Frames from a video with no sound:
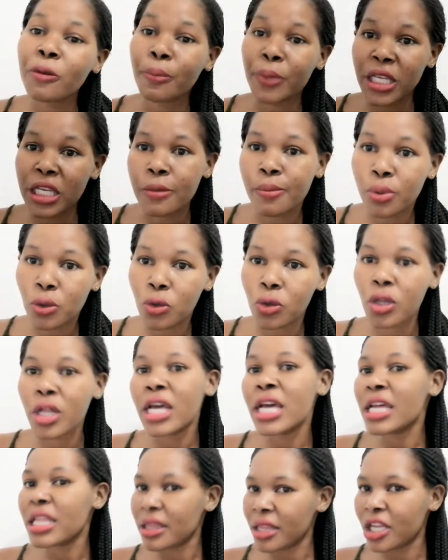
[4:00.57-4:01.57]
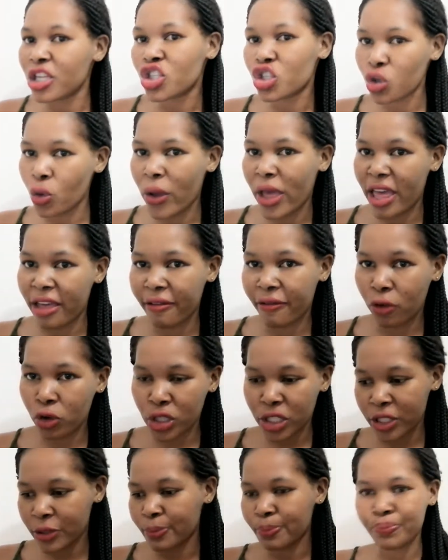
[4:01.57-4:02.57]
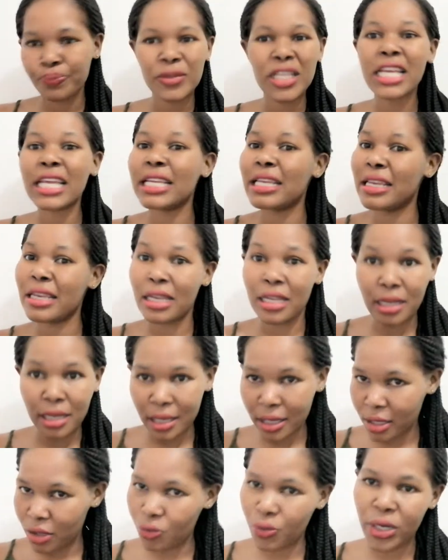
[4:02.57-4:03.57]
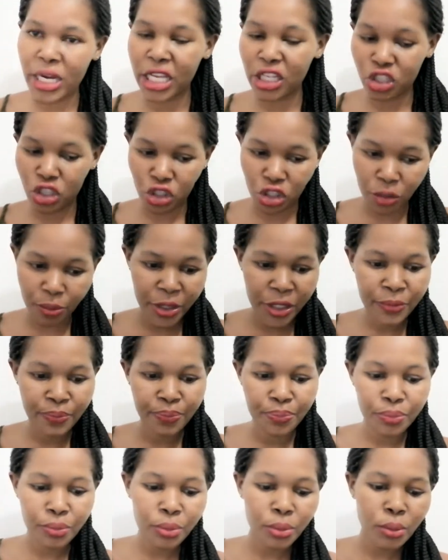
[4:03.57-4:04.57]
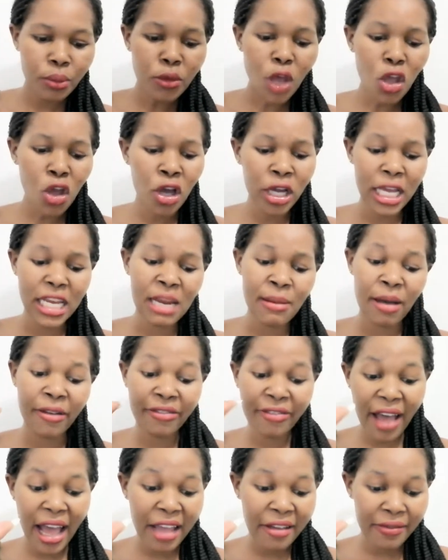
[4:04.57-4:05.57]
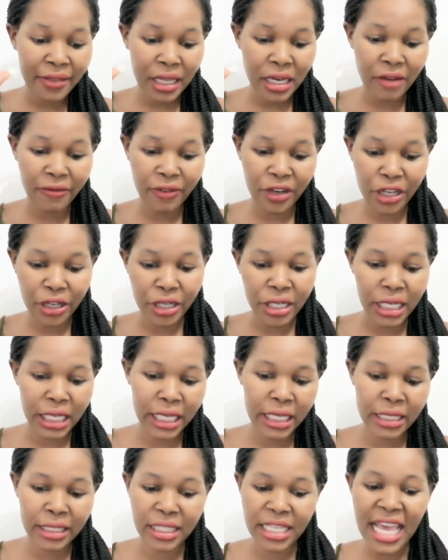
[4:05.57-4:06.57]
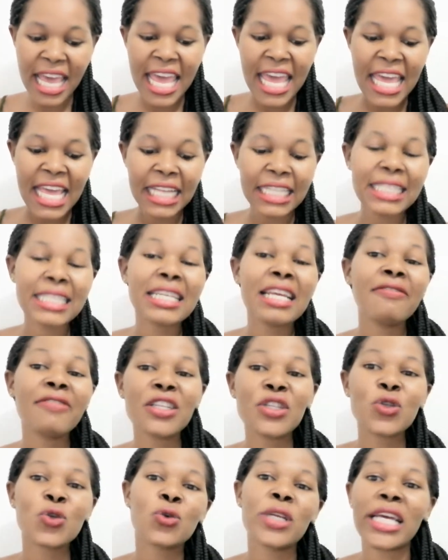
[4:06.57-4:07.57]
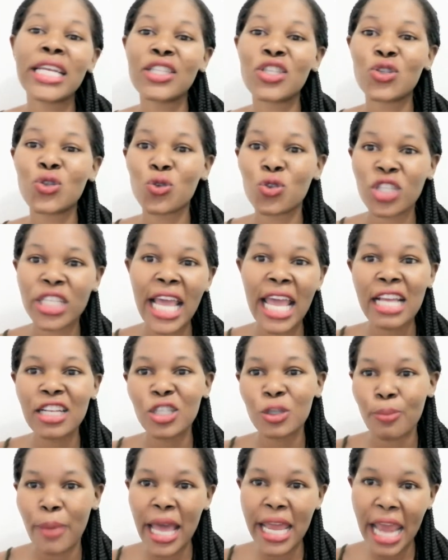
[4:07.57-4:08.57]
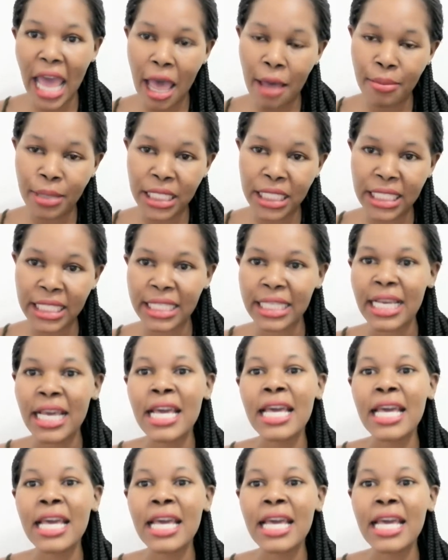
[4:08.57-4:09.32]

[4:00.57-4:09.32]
people that show effort in relationships. Okay, number five that I've learned is it's never too late to change bad habits.